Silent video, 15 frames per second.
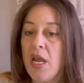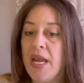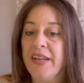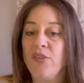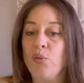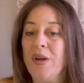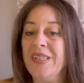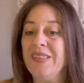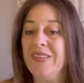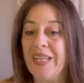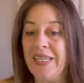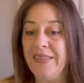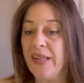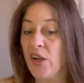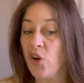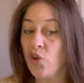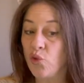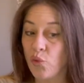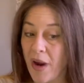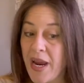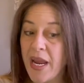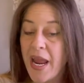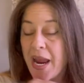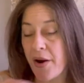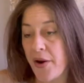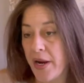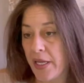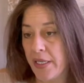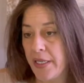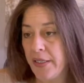It's what sets a great
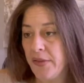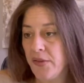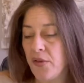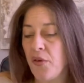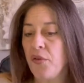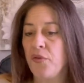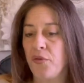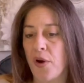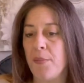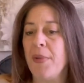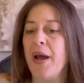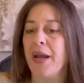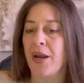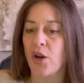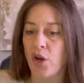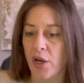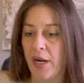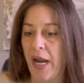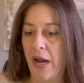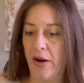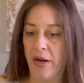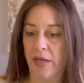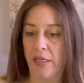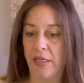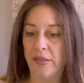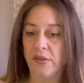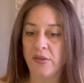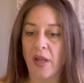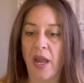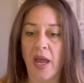aerialist from a good
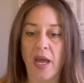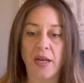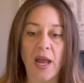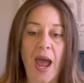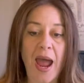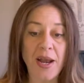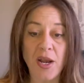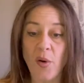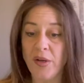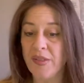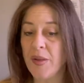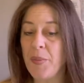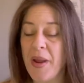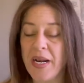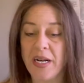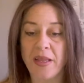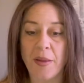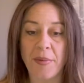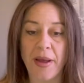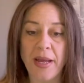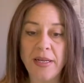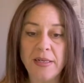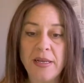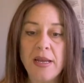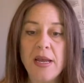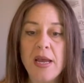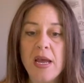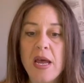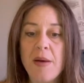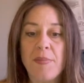aerialist. And I know it's a pain in the butt,
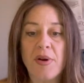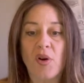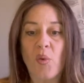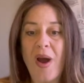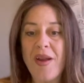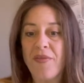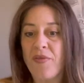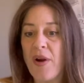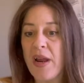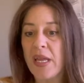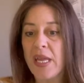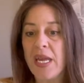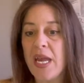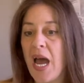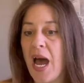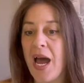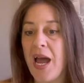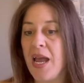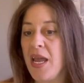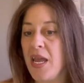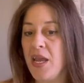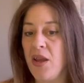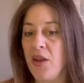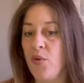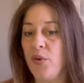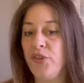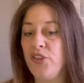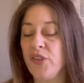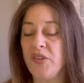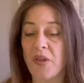but quite frankly, it
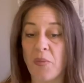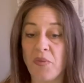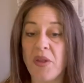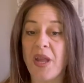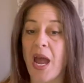was just something